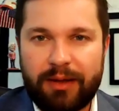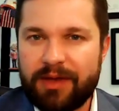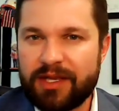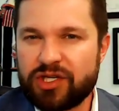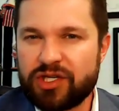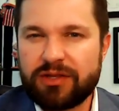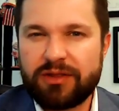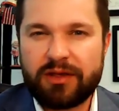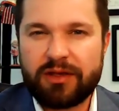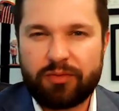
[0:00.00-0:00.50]
So I
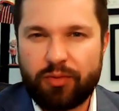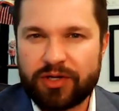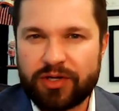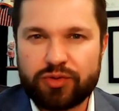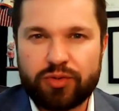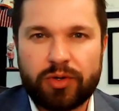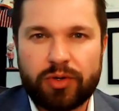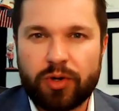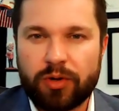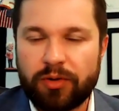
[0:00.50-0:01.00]
mentioned this
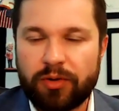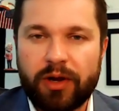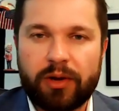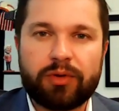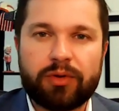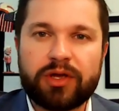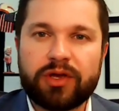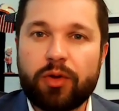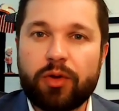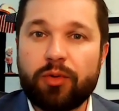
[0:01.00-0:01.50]
restaurant earlier. I
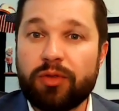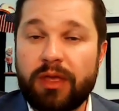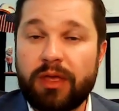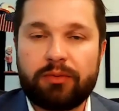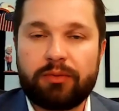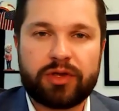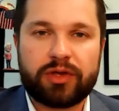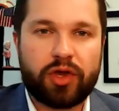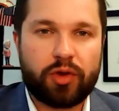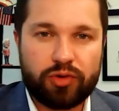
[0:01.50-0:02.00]
want
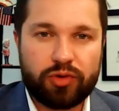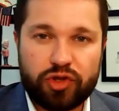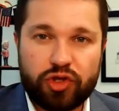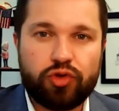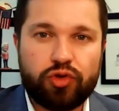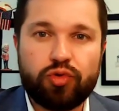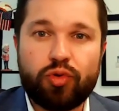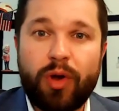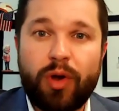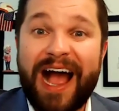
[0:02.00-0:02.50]
to go with
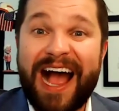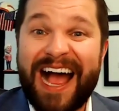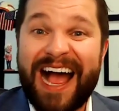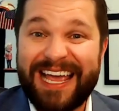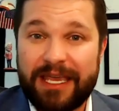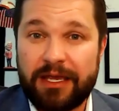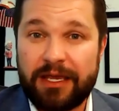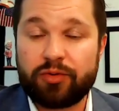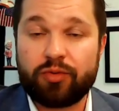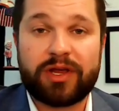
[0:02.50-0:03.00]
two
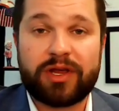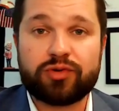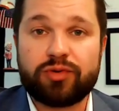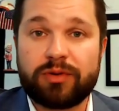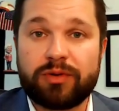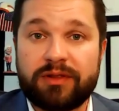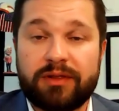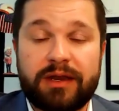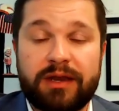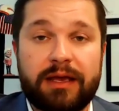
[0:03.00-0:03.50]
high-end
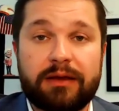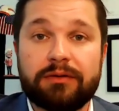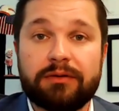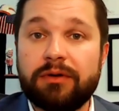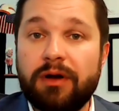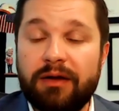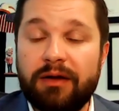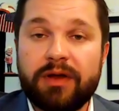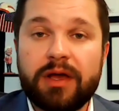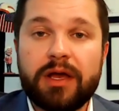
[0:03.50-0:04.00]
restaurants that I
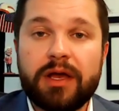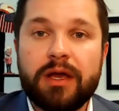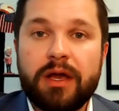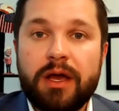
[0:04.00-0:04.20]
love.